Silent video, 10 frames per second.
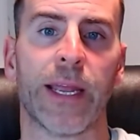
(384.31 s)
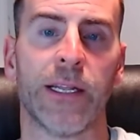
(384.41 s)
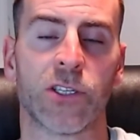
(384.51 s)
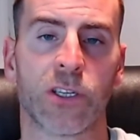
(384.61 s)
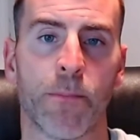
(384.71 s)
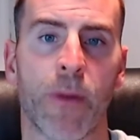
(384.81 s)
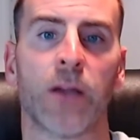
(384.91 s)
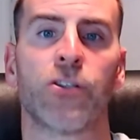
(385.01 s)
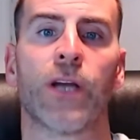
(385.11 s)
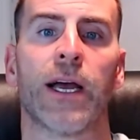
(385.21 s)
in so
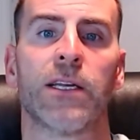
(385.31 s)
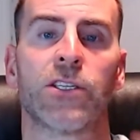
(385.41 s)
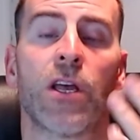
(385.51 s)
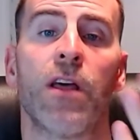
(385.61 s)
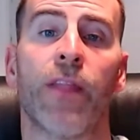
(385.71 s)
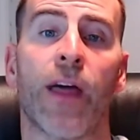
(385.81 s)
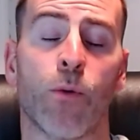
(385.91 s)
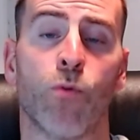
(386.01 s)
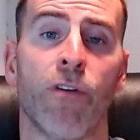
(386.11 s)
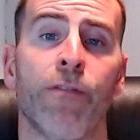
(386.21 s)
much as they
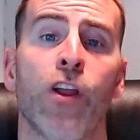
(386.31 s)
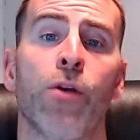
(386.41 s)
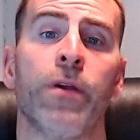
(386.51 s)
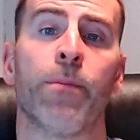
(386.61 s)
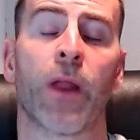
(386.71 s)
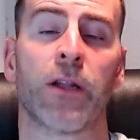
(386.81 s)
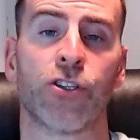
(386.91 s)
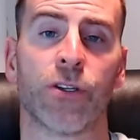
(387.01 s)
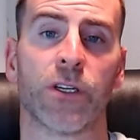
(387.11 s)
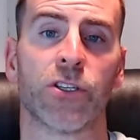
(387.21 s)
will review your blood
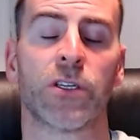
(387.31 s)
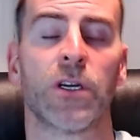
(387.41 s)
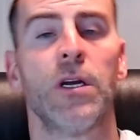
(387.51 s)
sugars,